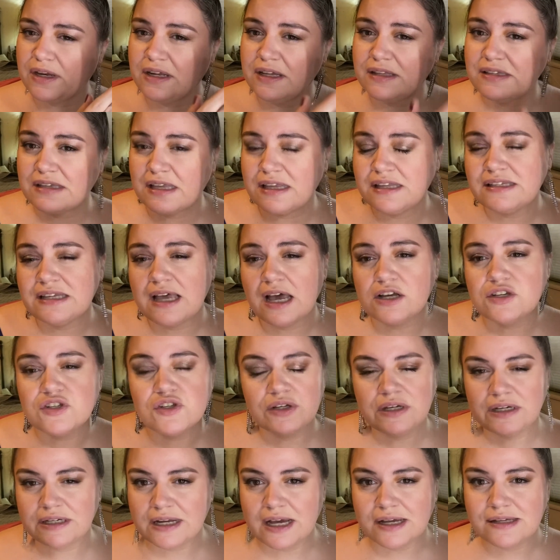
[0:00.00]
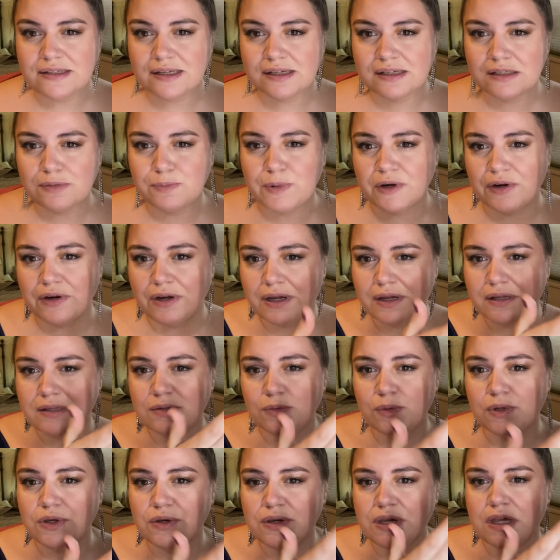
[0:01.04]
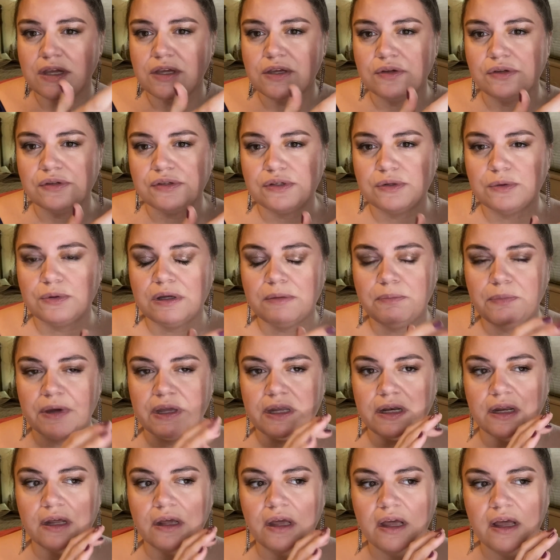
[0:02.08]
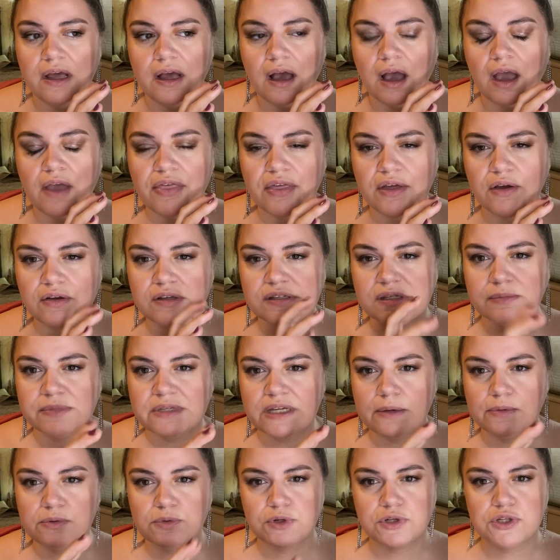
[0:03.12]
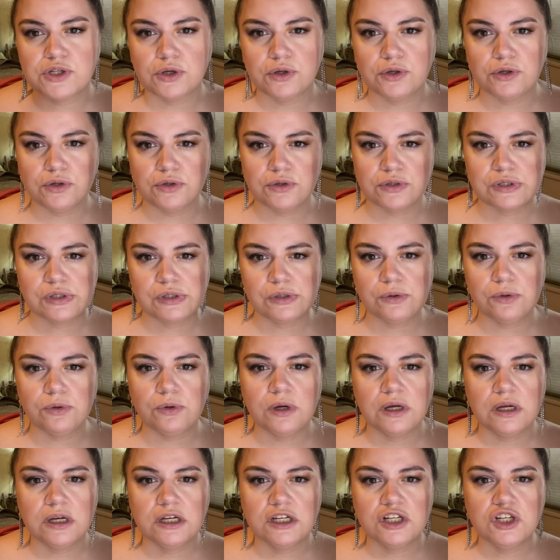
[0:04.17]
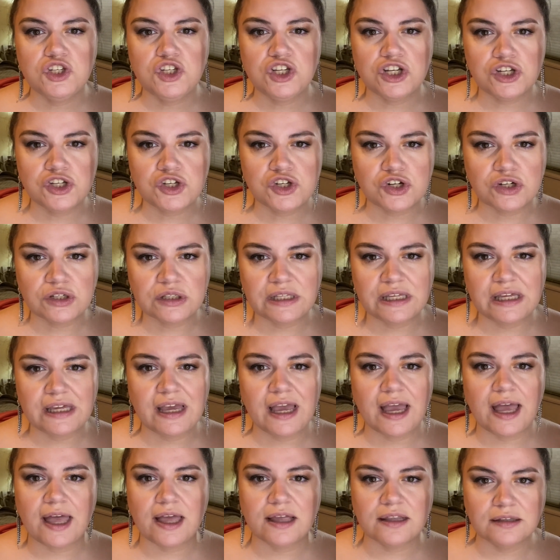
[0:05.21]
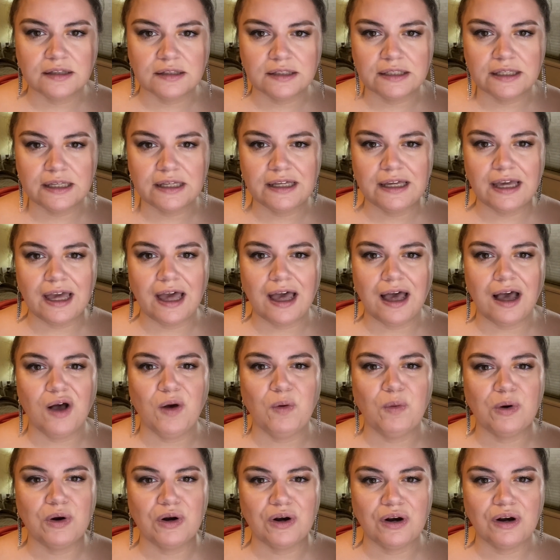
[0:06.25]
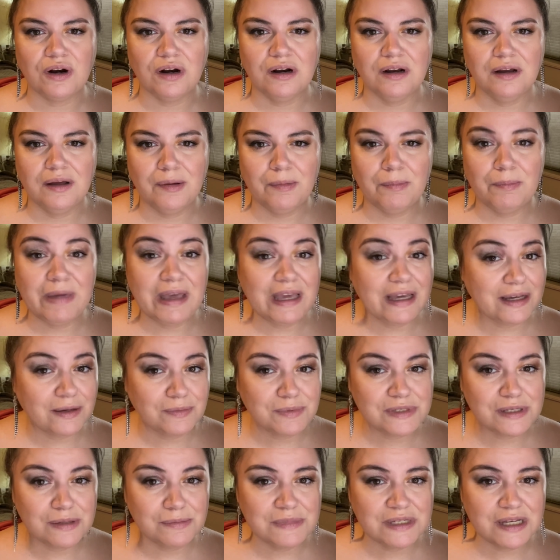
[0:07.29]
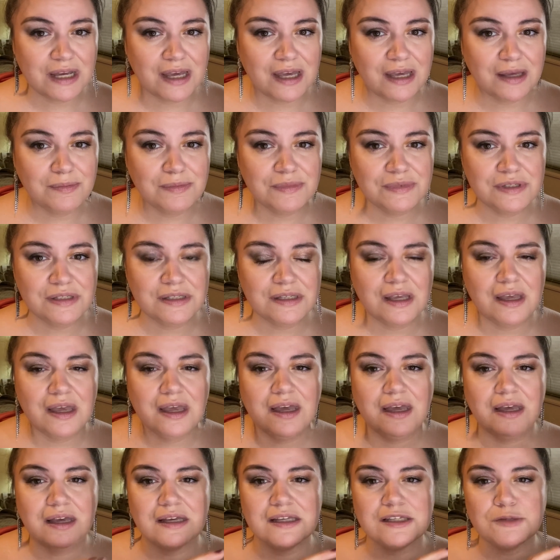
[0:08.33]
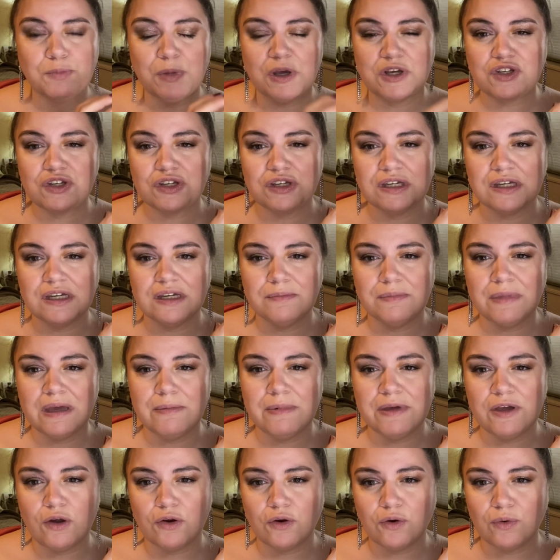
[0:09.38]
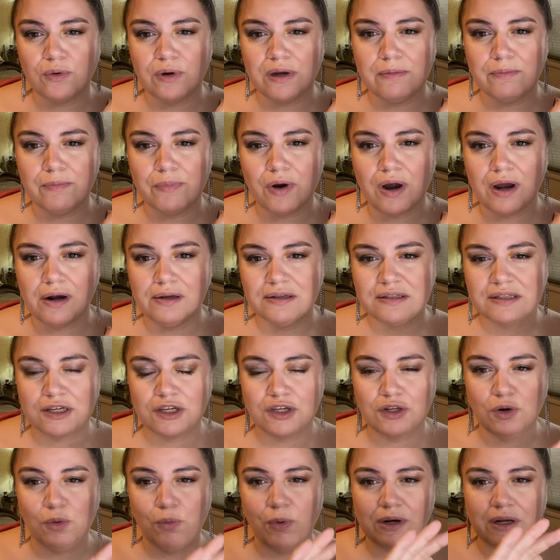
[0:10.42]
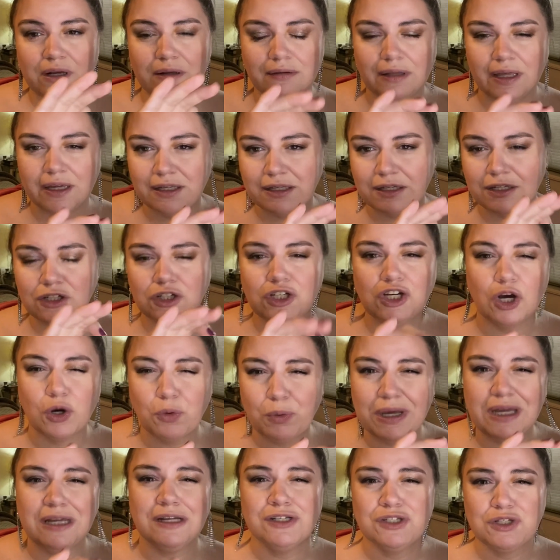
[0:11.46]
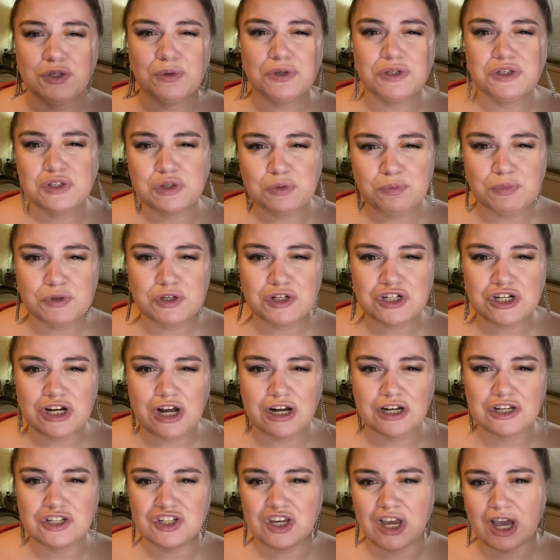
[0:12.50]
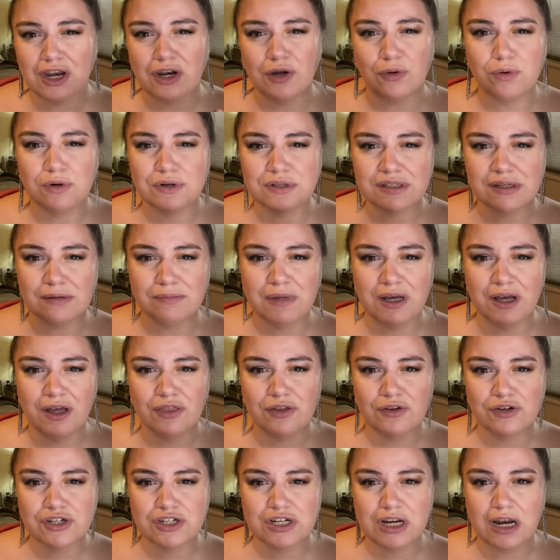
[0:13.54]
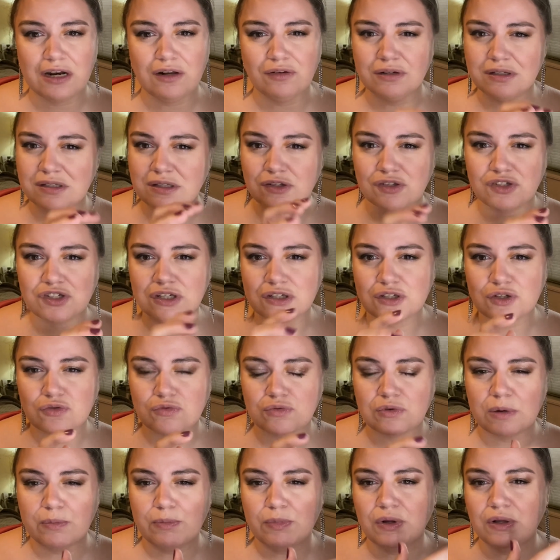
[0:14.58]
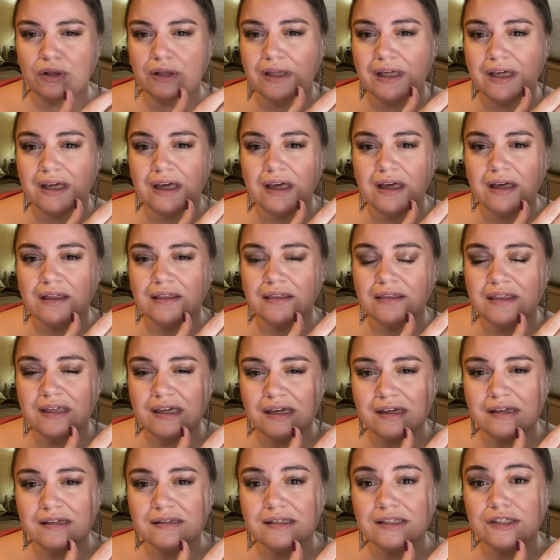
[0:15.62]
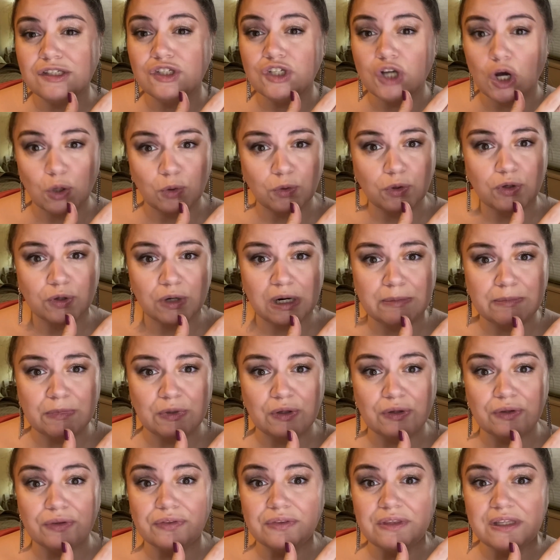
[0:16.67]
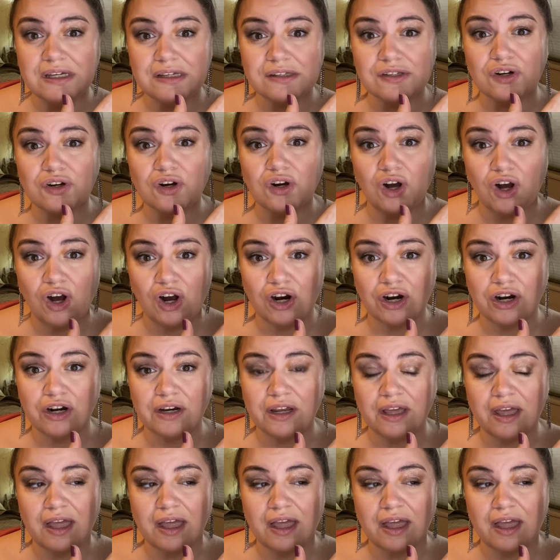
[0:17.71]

It's actually a nice experience when you get used to it, but I think sometimes we're so used to gingerly handling our makeup sometimes, especially maybe our cream products. Like you don't want to like go into a Super Shock shadow or some other shadow because it'll just crumble. These don't crumble. These are hard.